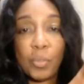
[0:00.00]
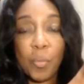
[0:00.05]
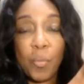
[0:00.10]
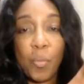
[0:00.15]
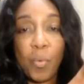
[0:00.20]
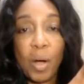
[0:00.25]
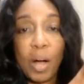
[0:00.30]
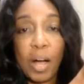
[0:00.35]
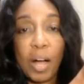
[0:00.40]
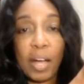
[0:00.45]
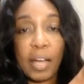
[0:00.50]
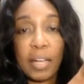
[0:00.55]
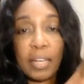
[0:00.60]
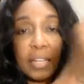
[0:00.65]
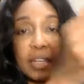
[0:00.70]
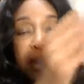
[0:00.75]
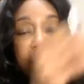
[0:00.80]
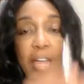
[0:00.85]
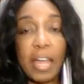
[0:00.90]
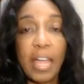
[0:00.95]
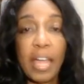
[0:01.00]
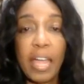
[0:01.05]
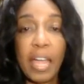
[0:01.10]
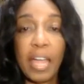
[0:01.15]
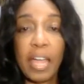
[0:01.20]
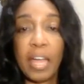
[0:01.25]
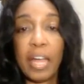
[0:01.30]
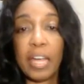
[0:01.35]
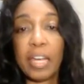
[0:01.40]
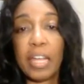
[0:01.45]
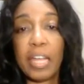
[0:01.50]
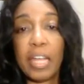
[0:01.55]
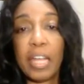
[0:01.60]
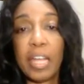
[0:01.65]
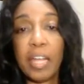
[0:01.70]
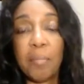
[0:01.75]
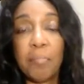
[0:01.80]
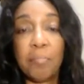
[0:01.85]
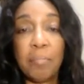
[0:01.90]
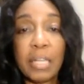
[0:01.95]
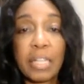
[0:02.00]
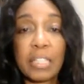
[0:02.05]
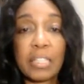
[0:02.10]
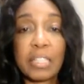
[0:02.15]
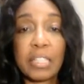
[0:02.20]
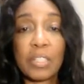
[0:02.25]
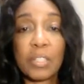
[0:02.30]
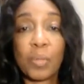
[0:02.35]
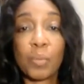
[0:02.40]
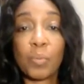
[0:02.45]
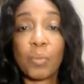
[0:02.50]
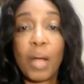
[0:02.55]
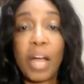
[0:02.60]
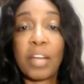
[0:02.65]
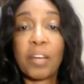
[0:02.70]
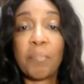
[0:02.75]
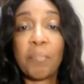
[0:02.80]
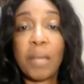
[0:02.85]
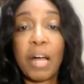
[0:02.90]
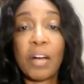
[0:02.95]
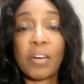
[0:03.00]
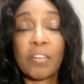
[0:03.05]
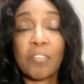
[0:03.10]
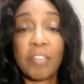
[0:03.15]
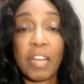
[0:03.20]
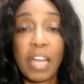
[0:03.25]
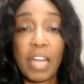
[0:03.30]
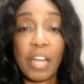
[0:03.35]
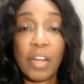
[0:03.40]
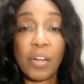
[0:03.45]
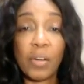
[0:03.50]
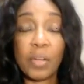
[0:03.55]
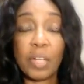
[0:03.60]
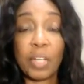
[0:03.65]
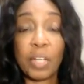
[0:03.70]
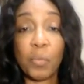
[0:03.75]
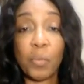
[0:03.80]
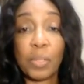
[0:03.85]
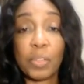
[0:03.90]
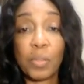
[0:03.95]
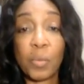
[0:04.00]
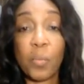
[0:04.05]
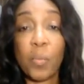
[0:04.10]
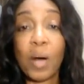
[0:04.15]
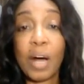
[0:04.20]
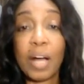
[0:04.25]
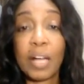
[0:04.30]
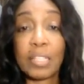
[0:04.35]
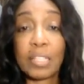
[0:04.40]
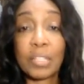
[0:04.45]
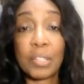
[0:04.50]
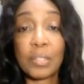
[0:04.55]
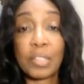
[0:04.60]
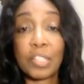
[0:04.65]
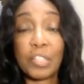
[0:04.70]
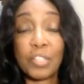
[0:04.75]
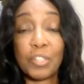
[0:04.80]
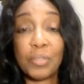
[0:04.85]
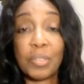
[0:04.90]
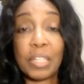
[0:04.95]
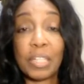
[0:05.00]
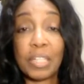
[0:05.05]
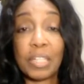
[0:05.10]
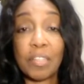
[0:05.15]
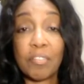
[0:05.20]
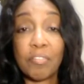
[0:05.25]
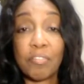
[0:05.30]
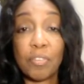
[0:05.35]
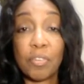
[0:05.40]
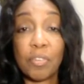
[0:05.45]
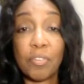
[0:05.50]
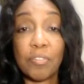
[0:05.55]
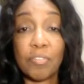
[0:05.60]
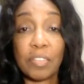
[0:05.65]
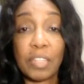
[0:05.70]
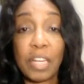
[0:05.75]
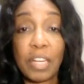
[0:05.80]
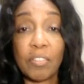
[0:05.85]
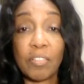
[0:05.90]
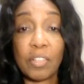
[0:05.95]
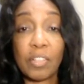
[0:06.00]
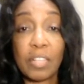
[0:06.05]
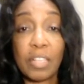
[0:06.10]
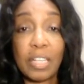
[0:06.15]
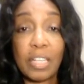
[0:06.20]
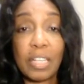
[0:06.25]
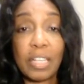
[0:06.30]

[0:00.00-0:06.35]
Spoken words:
the wine and it mixes the right amount of air in with the wine so that you can get full flavor.